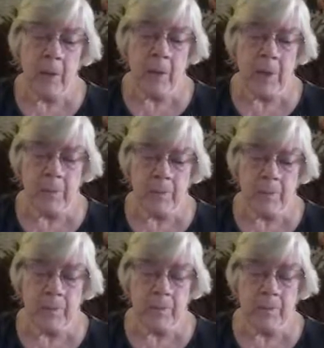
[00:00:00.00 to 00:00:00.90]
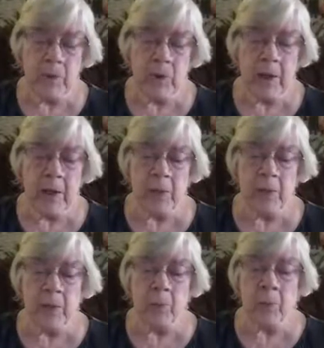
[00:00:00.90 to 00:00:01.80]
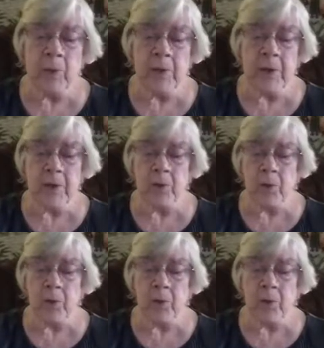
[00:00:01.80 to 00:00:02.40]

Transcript: but Janus didn't protest